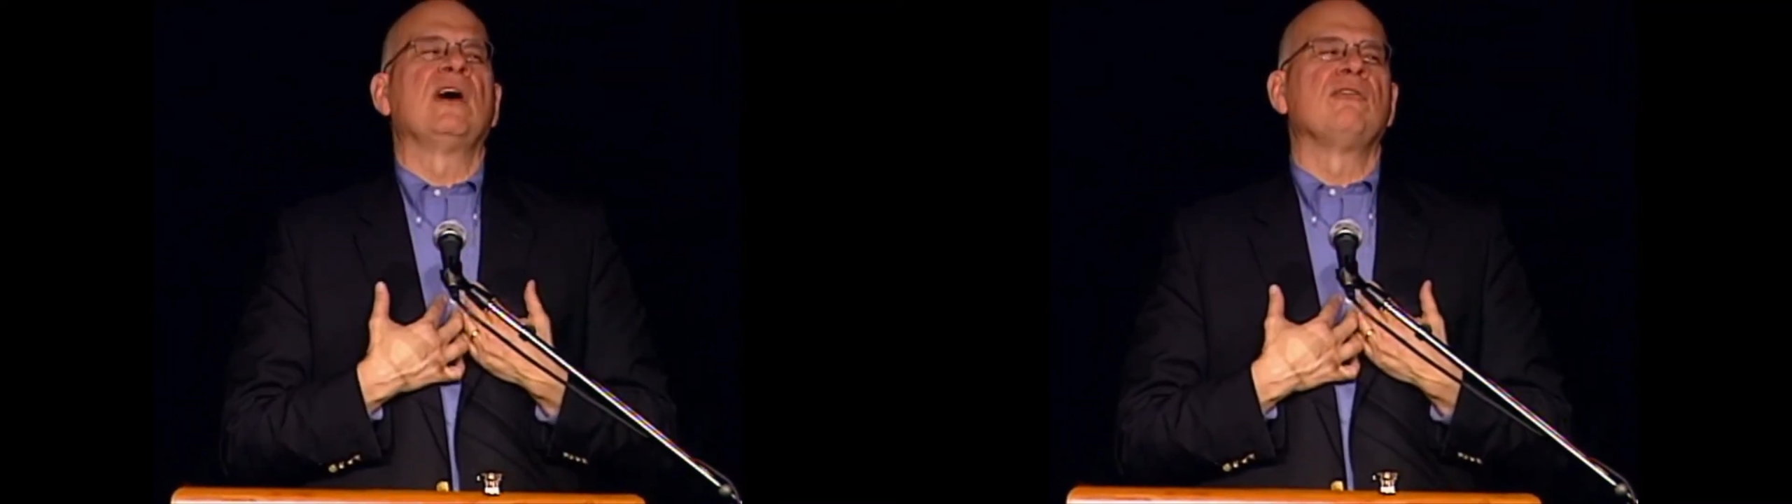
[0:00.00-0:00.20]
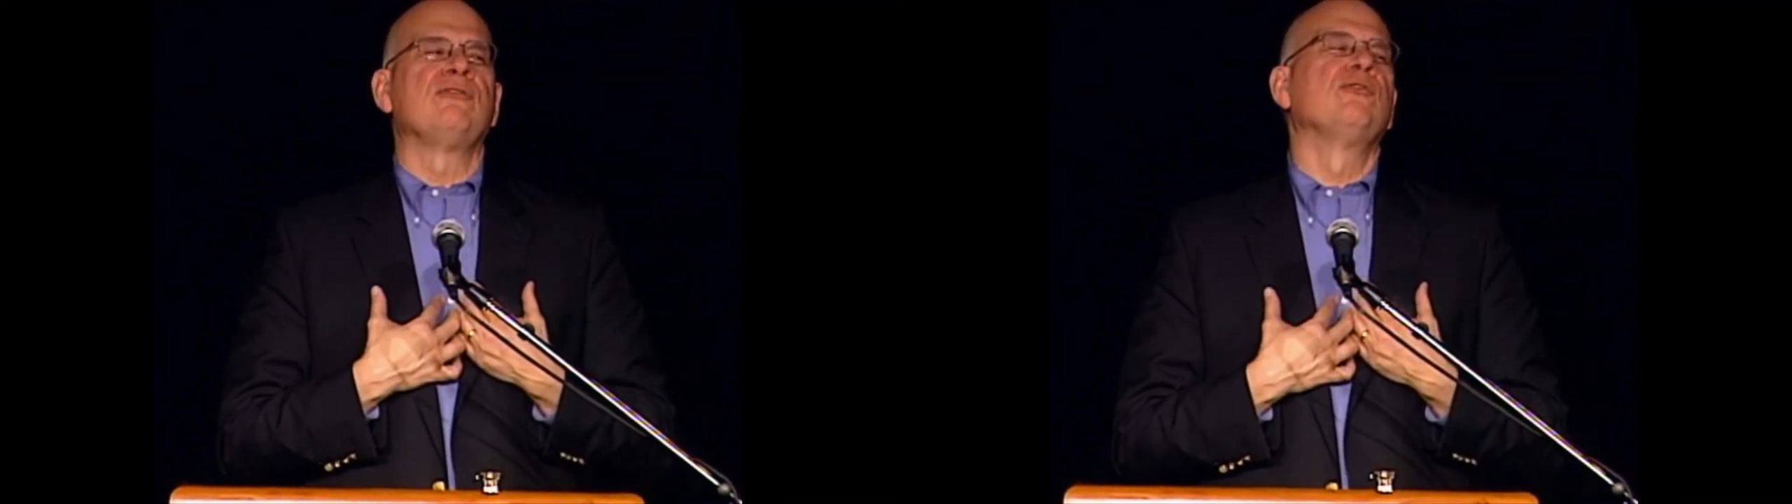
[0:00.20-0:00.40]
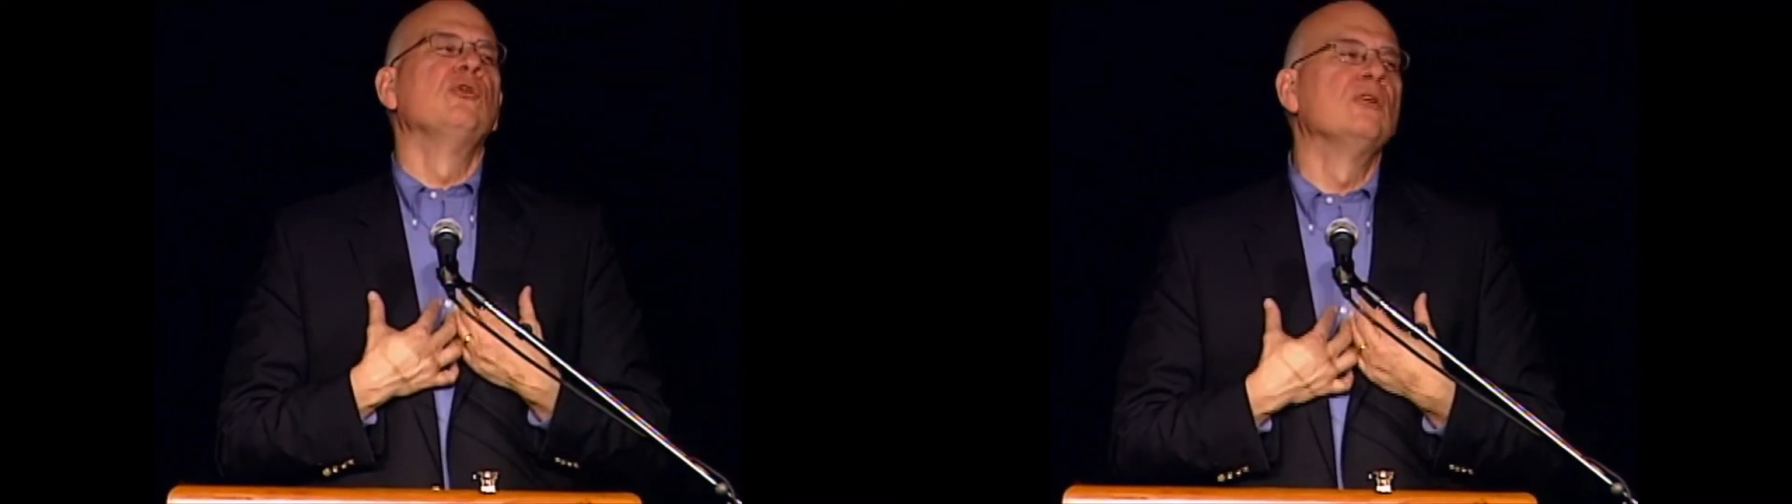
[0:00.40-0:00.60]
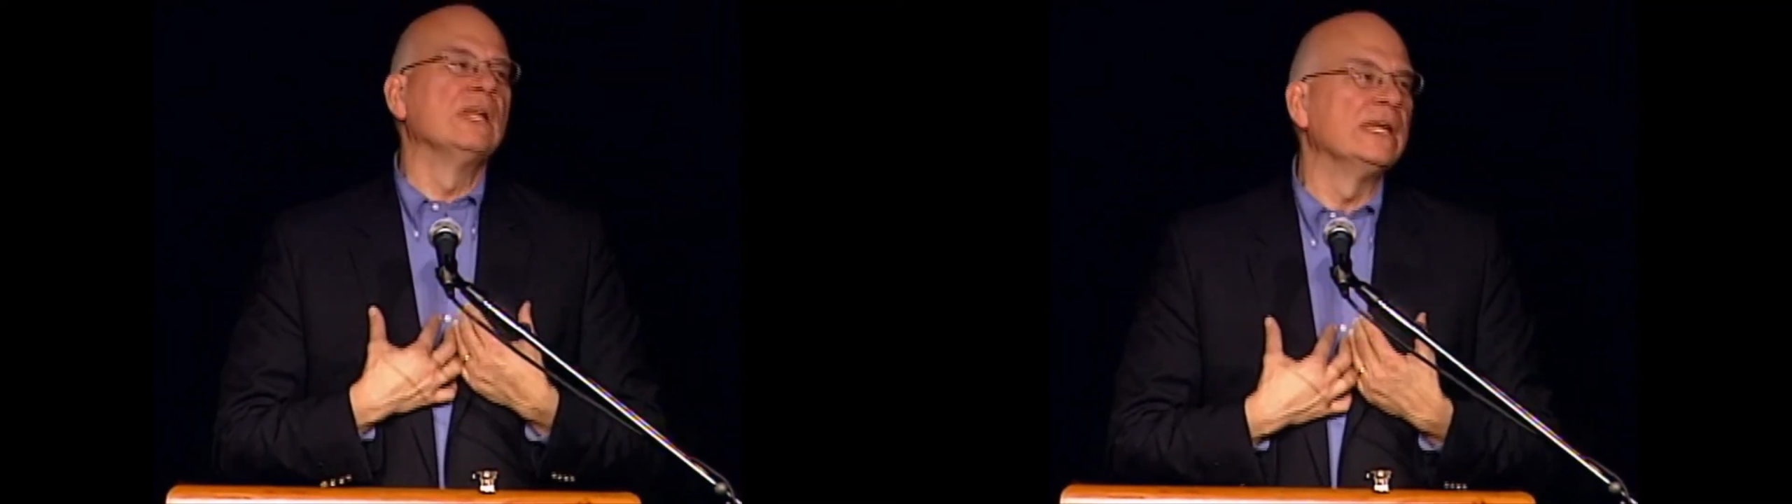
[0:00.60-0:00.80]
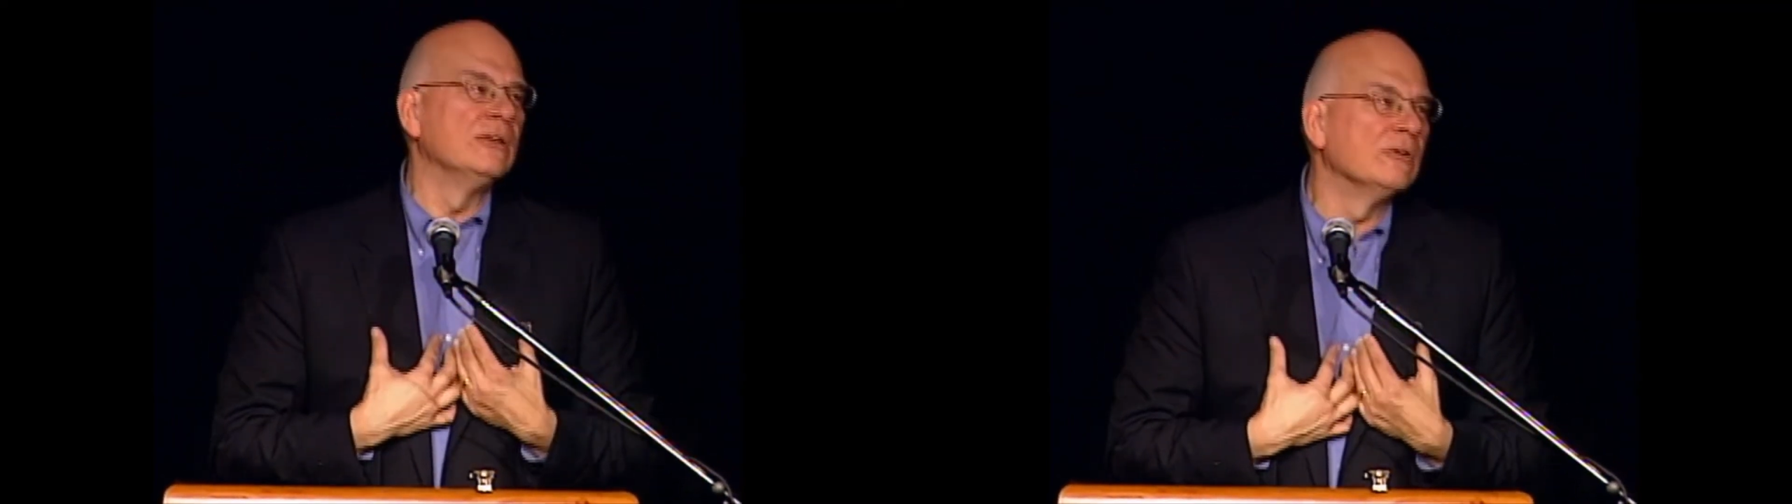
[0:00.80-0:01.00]

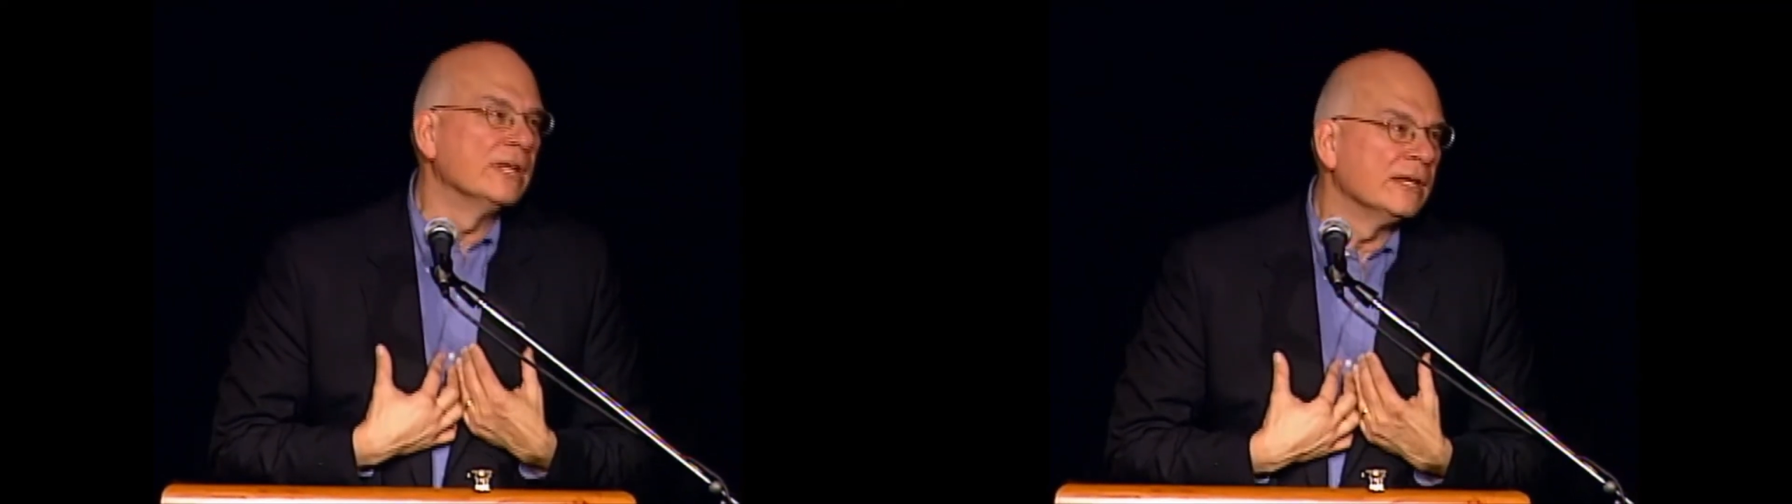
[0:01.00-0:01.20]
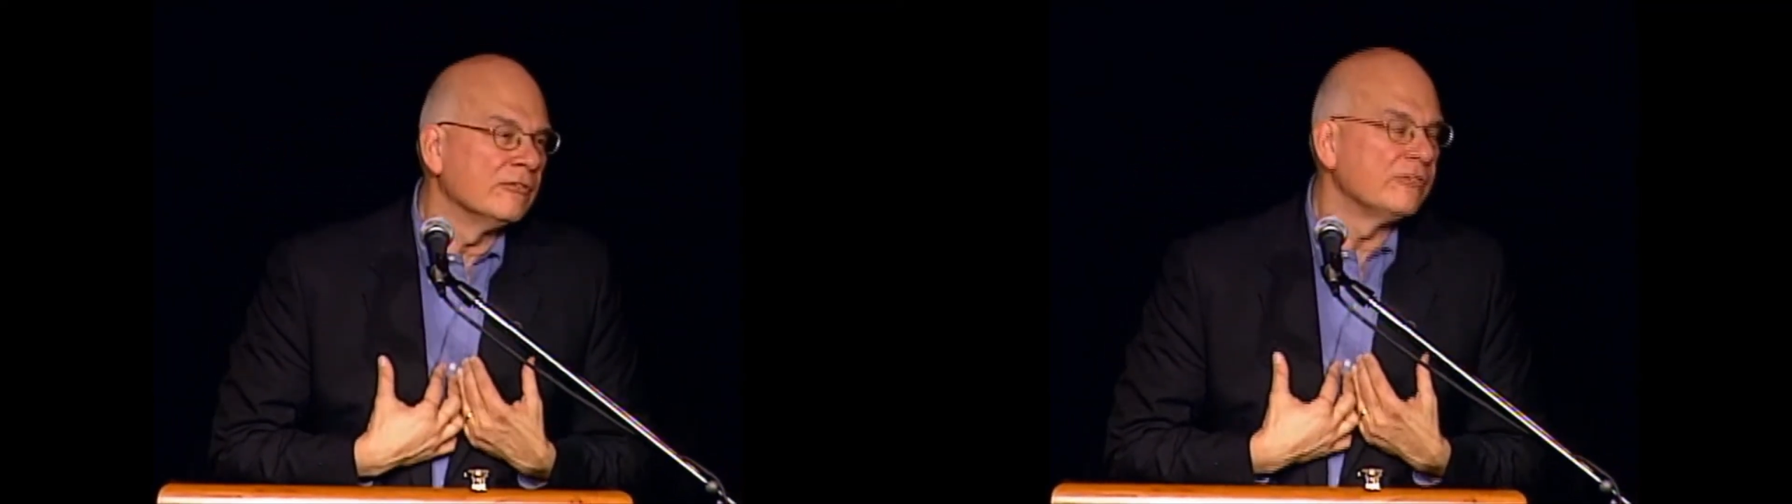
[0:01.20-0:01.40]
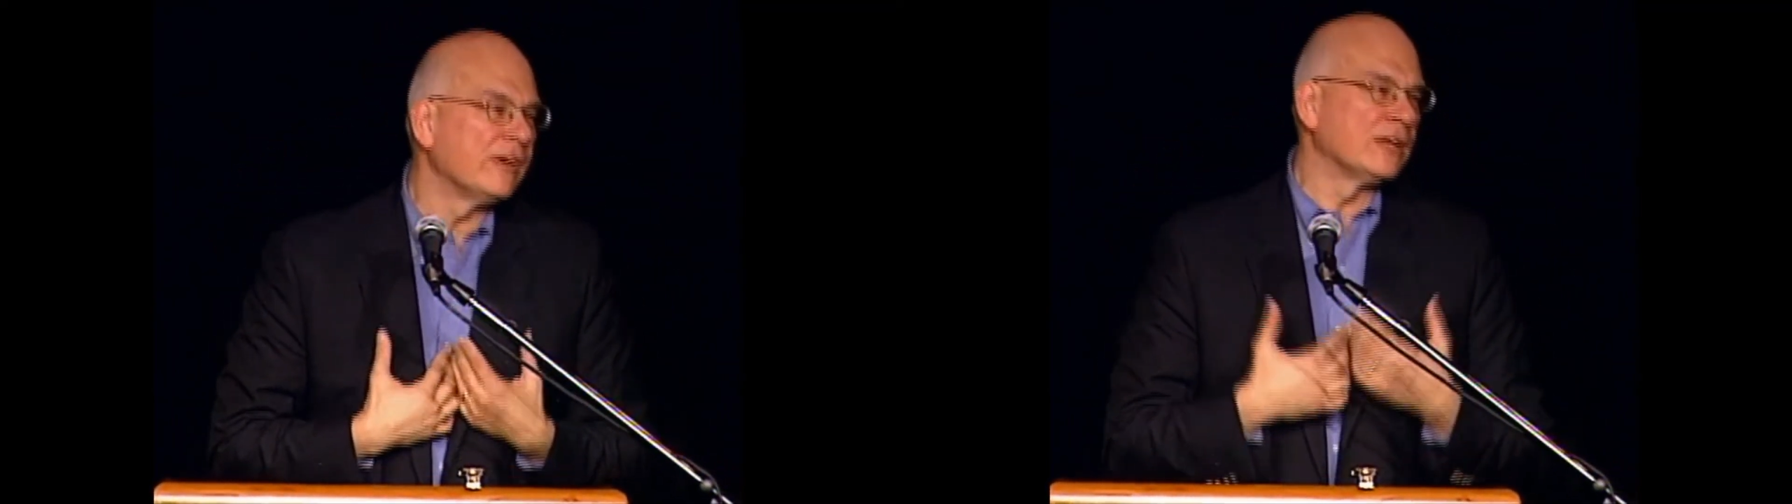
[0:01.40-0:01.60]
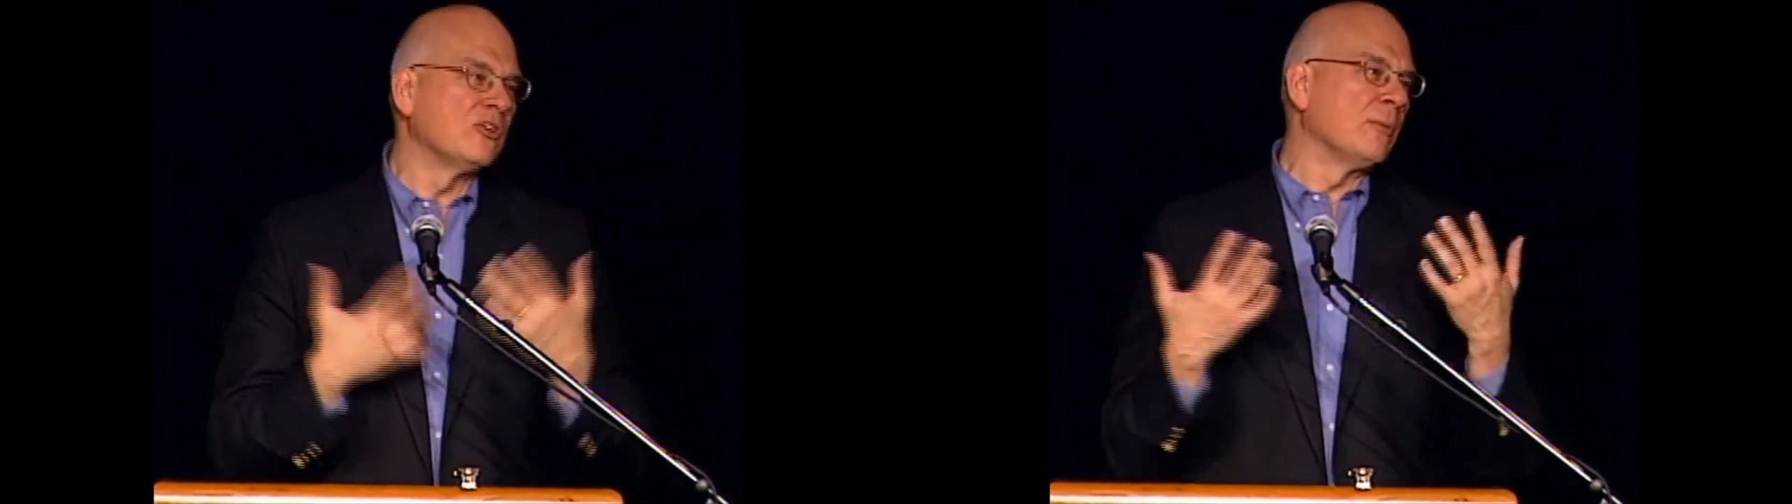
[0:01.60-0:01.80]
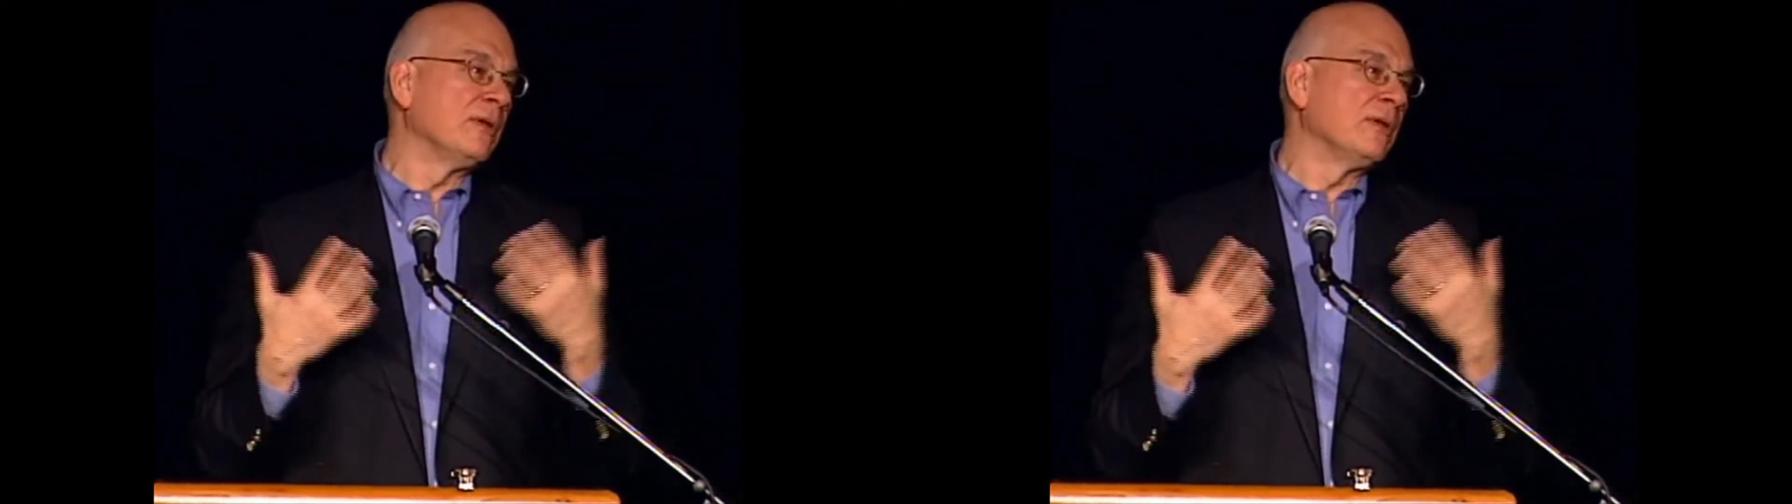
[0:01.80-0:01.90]
frugally you live. In fact, nobody